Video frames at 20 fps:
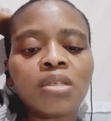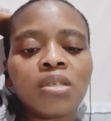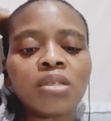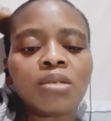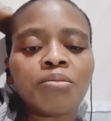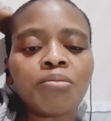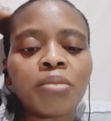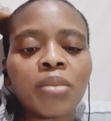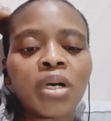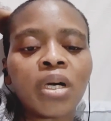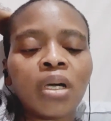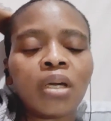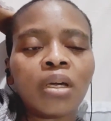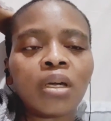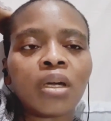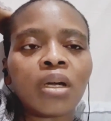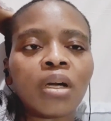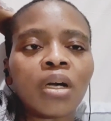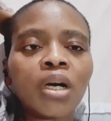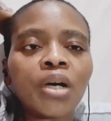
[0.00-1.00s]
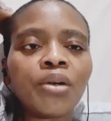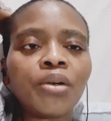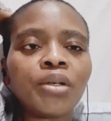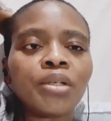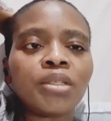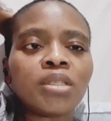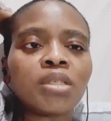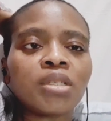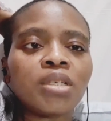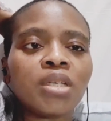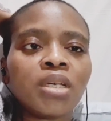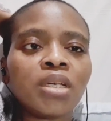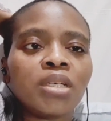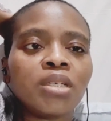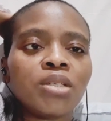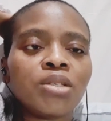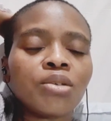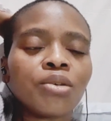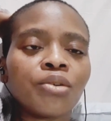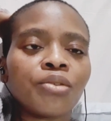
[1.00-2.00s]
my current
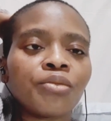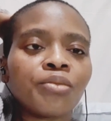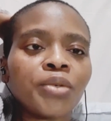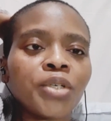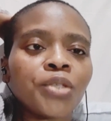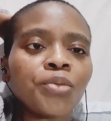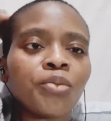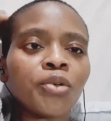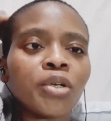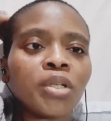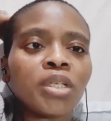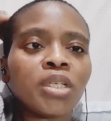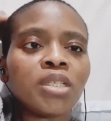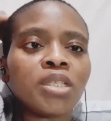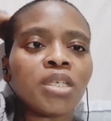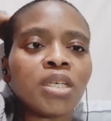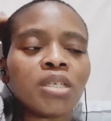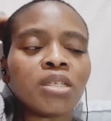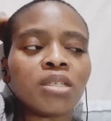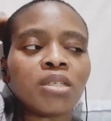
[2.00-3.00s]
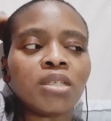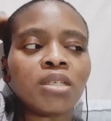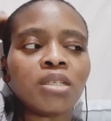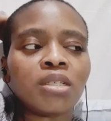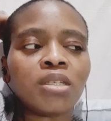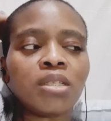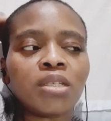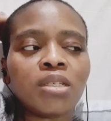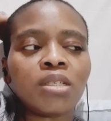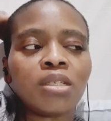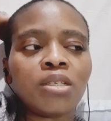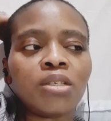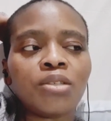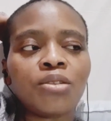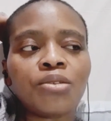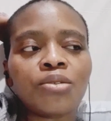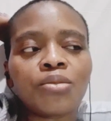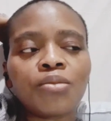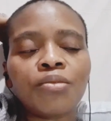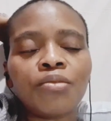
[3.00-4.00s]
state of my small intestine
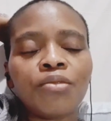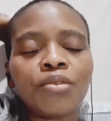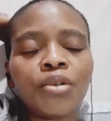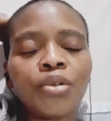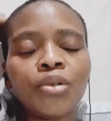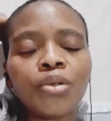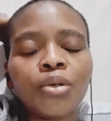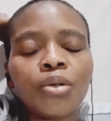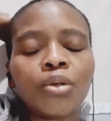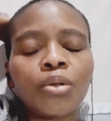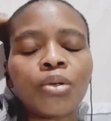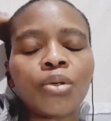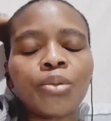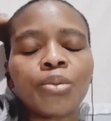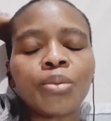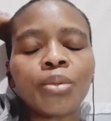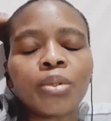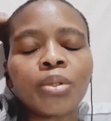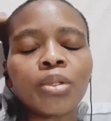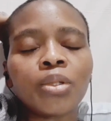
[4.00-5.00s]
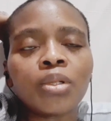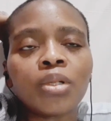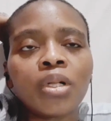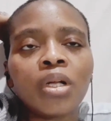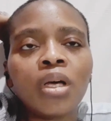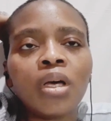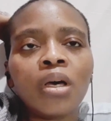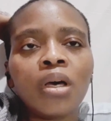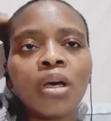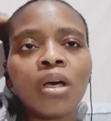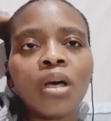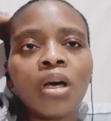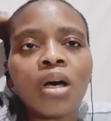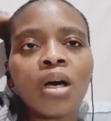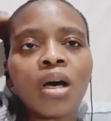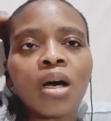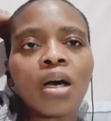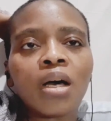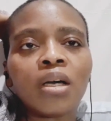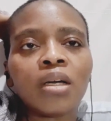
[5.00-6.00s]
is very horrible.
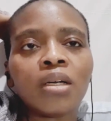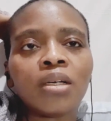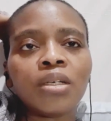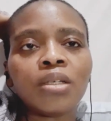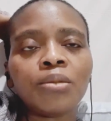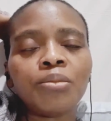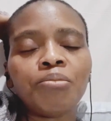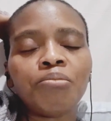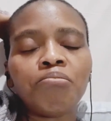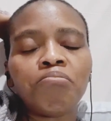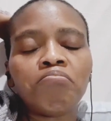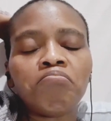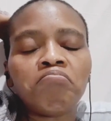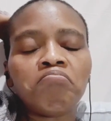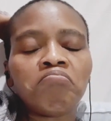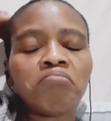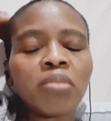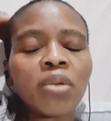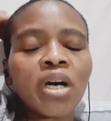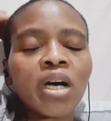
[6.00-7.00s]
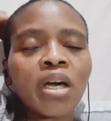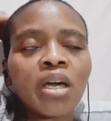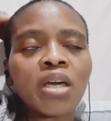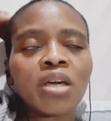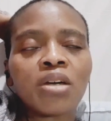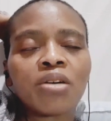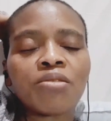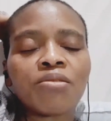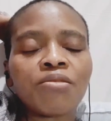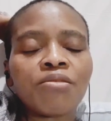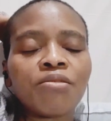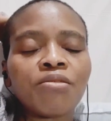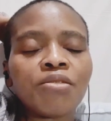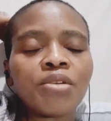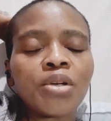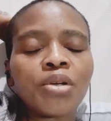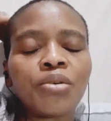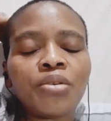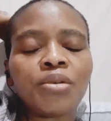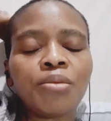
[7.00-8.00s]
I have
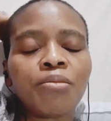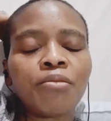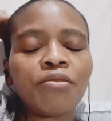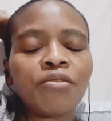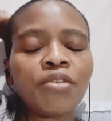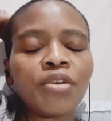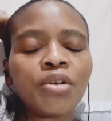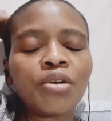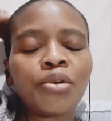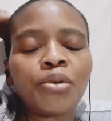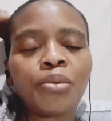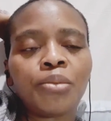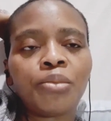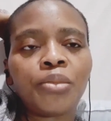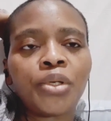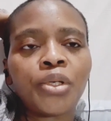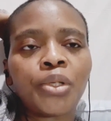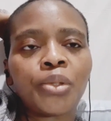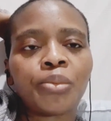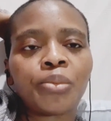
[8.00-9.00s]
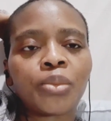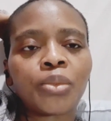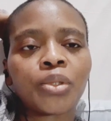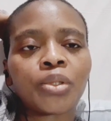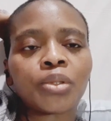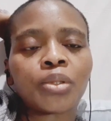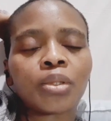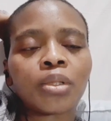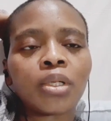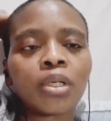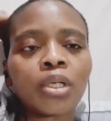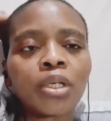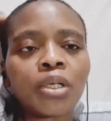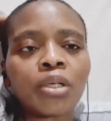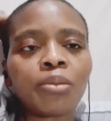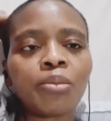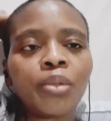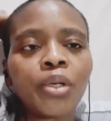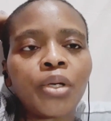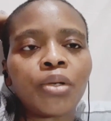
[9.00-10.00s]
very, very minimal
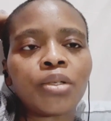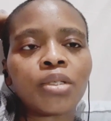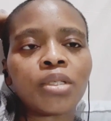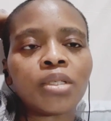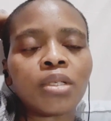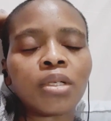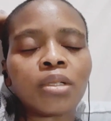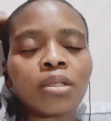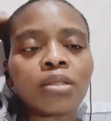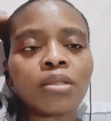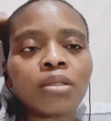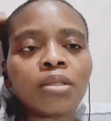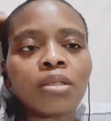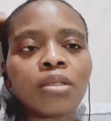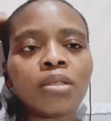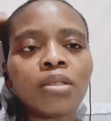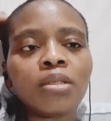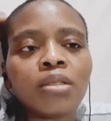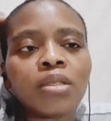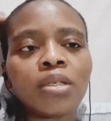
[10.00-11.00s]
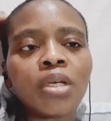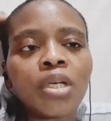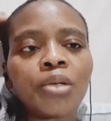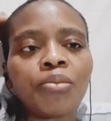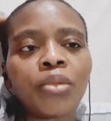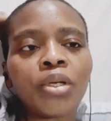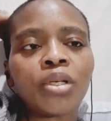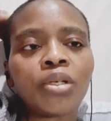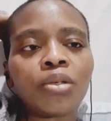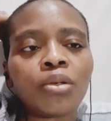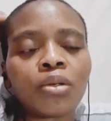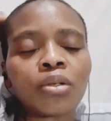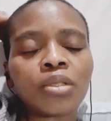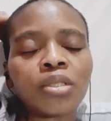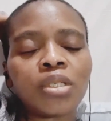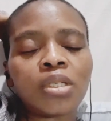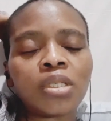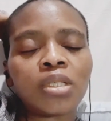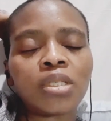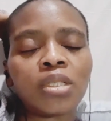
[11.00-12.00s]
peristalsis, and my
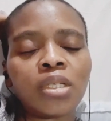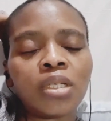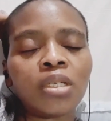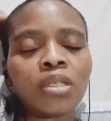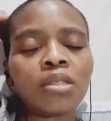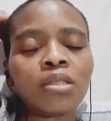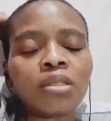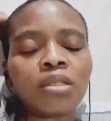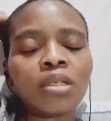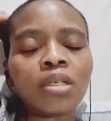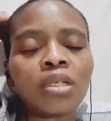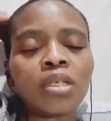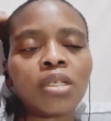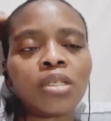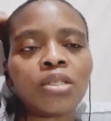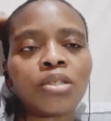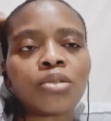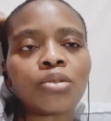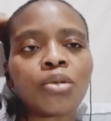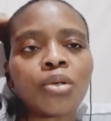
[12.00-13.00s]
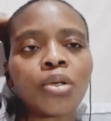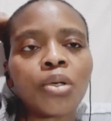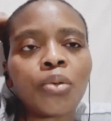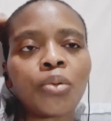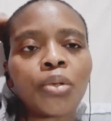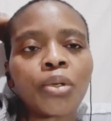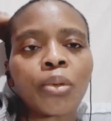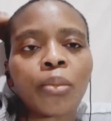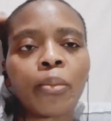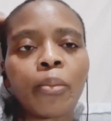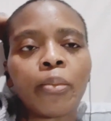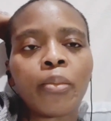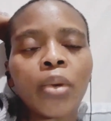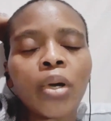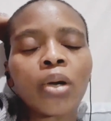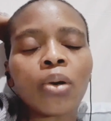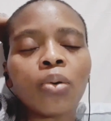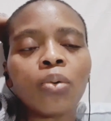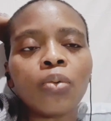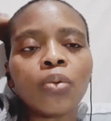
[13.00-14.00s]
doctor says it is going
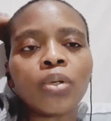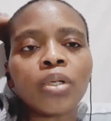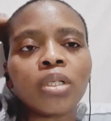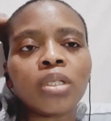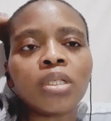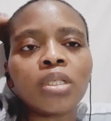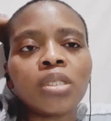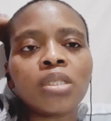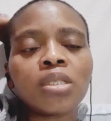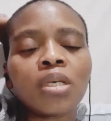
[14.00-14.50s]
backwards.